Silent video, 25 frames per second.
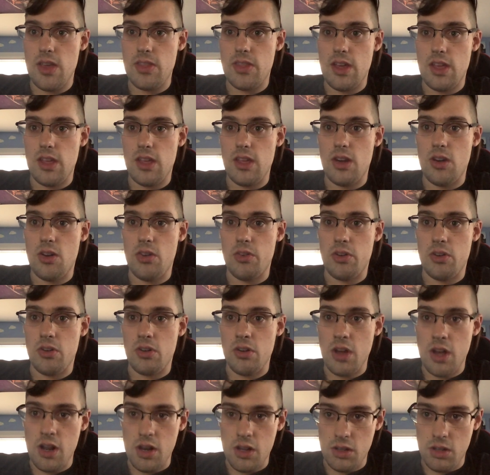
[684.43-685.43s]
that, you know, you're
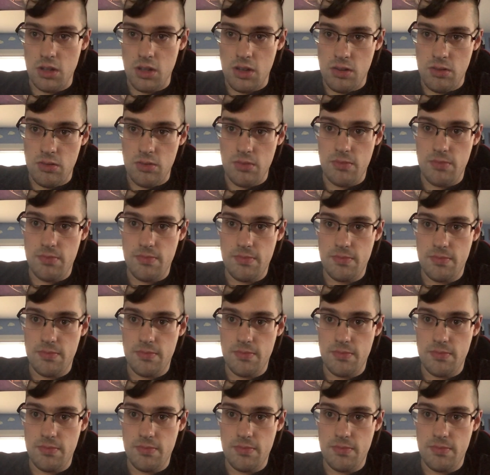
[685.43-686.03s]
not alone